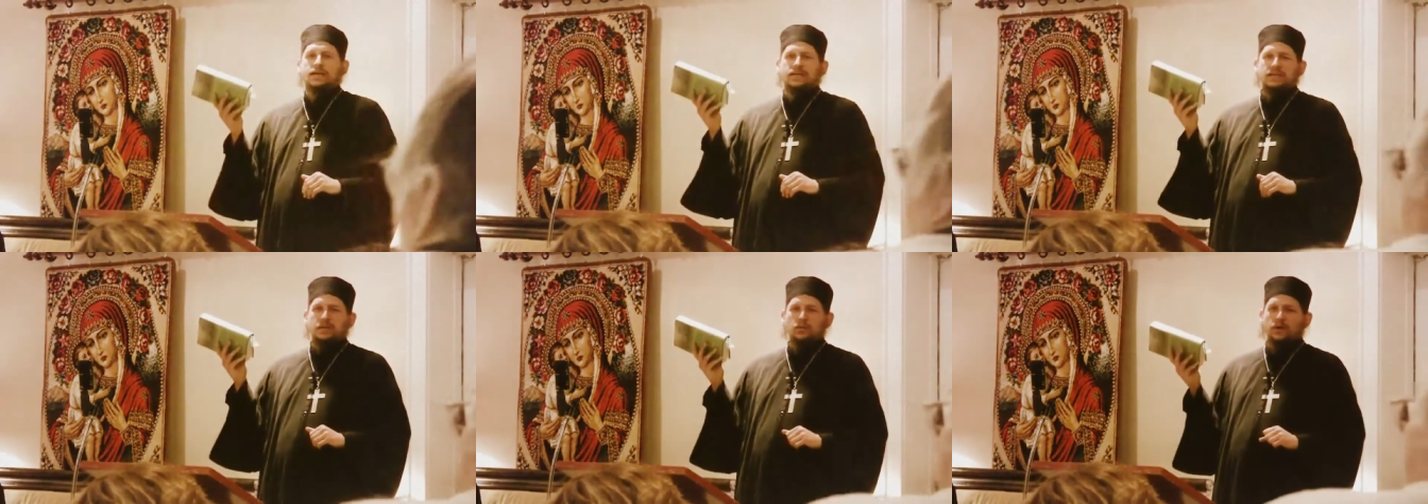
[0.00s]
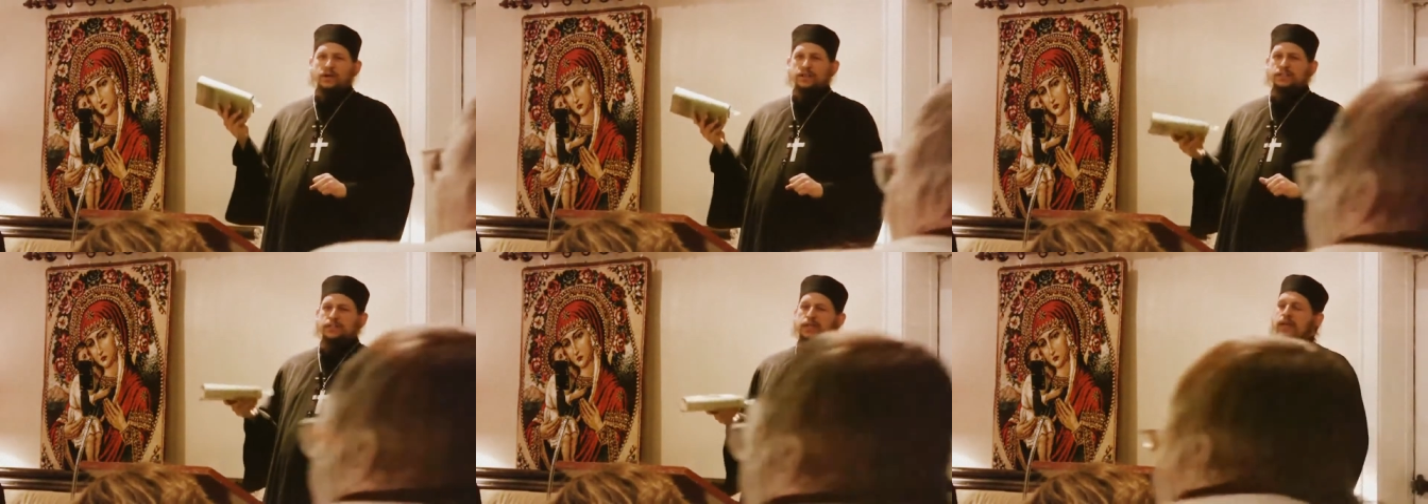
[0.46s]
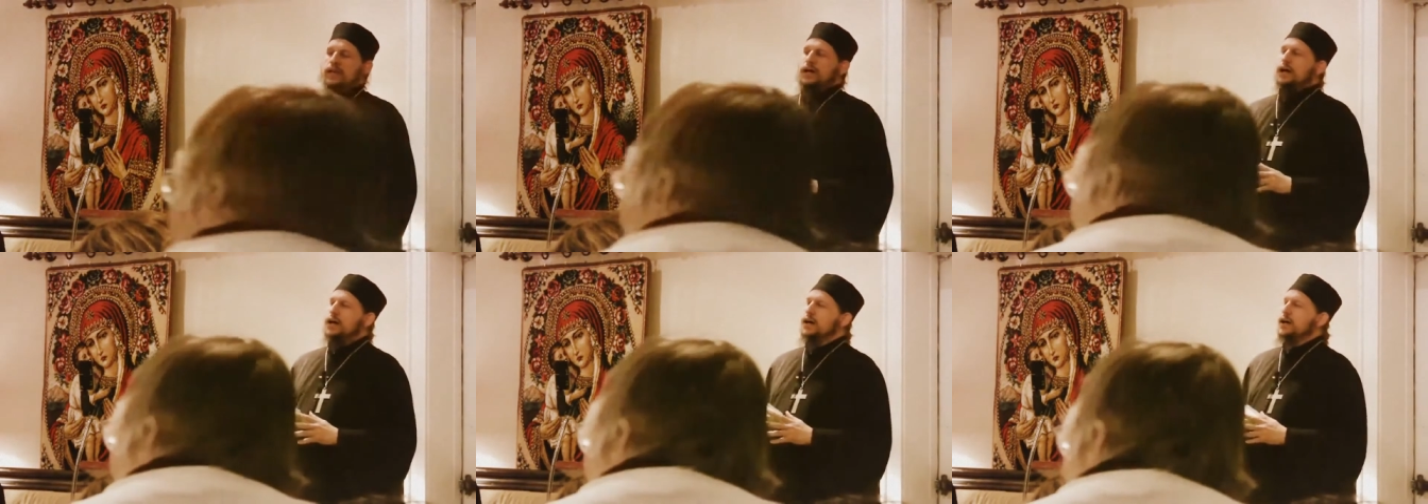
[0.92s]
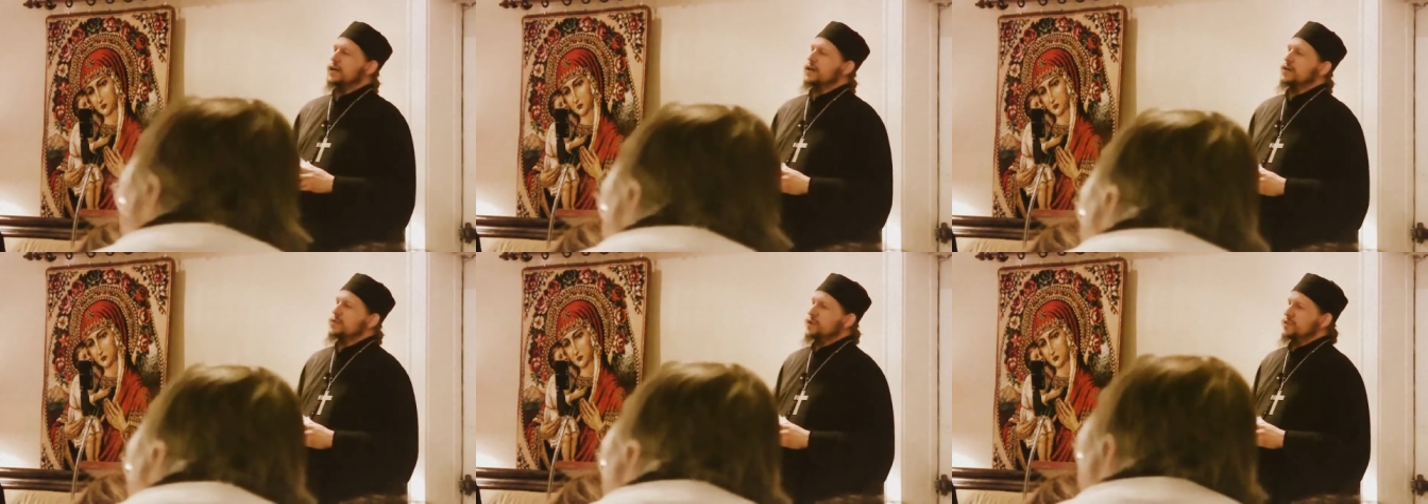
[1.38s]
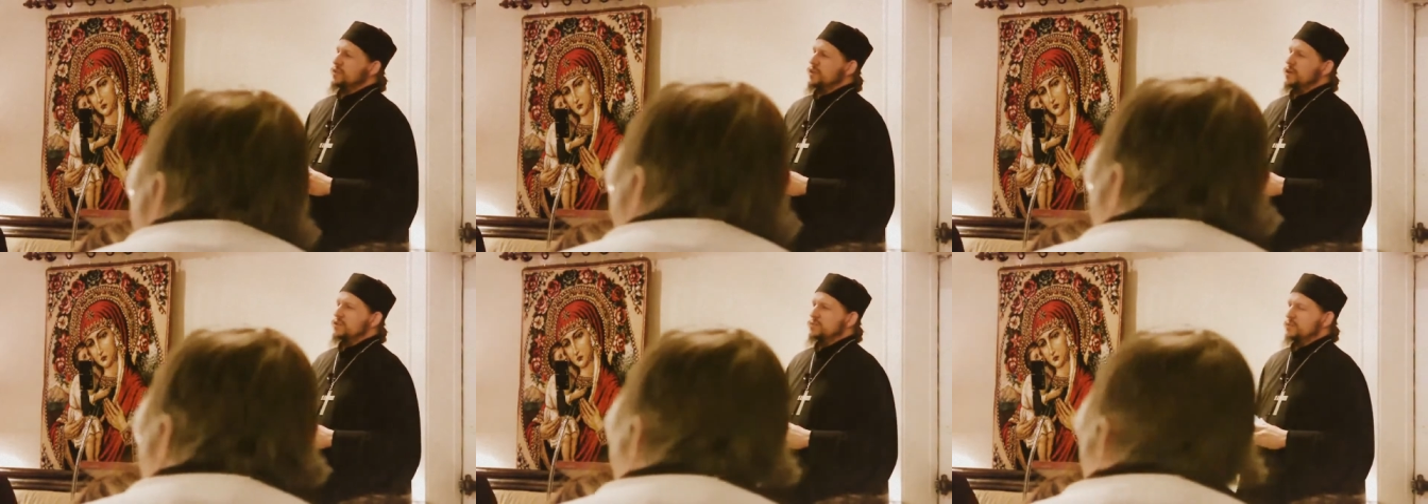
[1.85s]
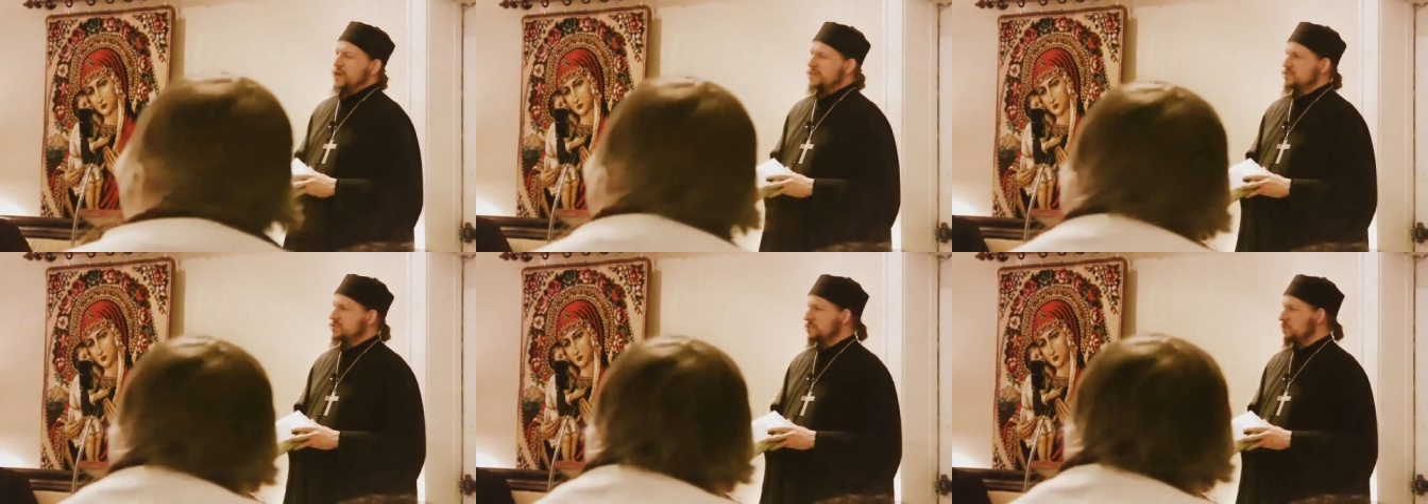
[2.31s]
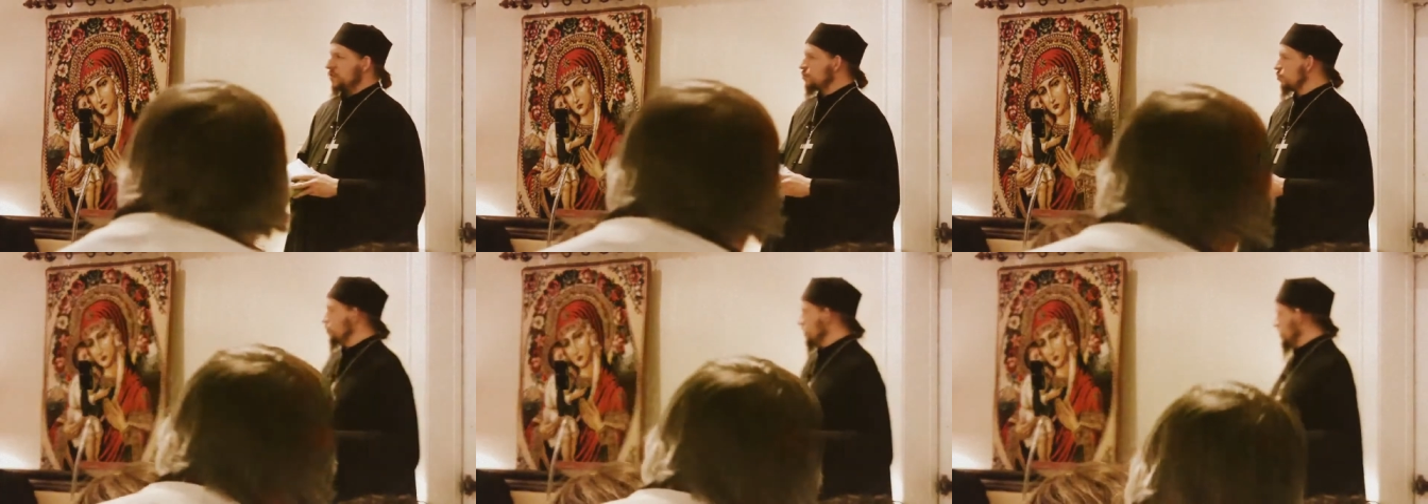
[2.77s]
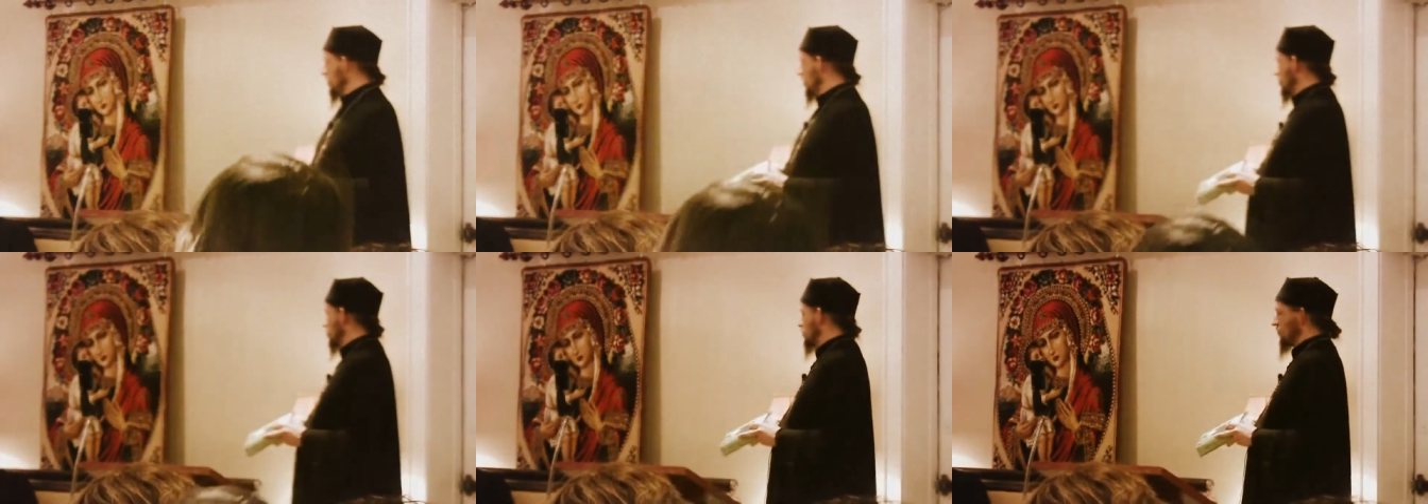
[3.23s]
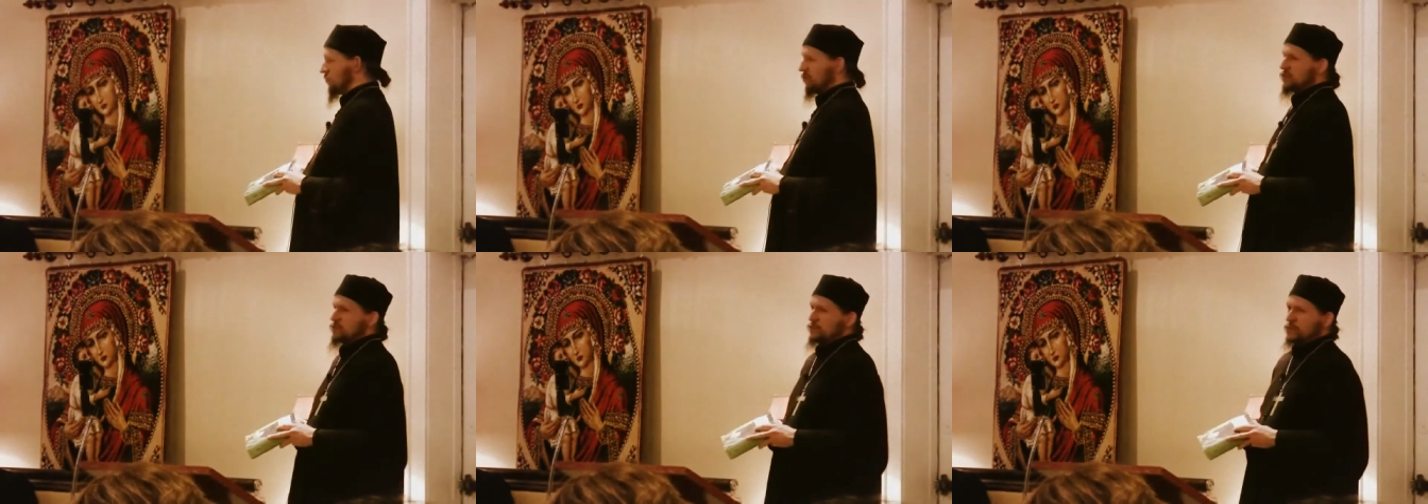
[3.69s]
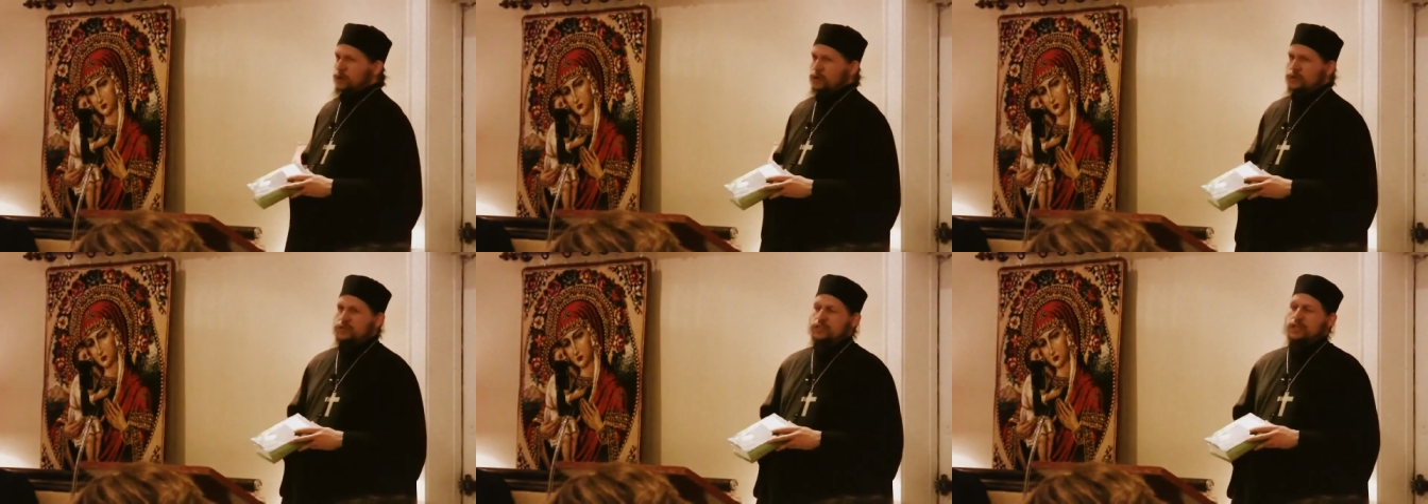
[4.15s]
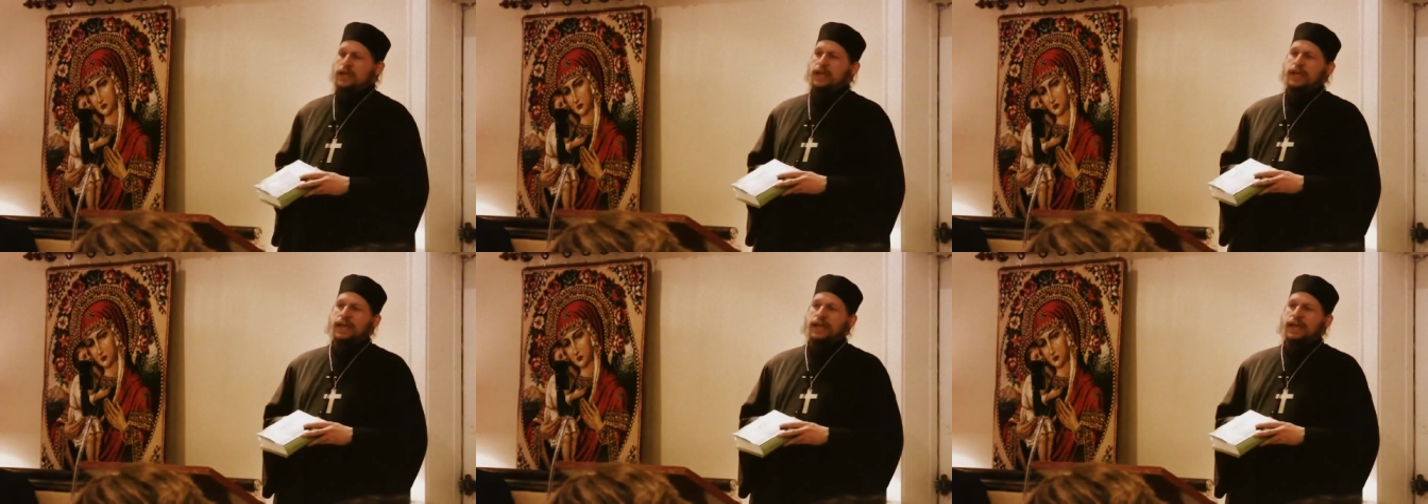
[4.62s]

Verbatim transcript: He was uh, with the Elder Paisios about 20 years before his repose.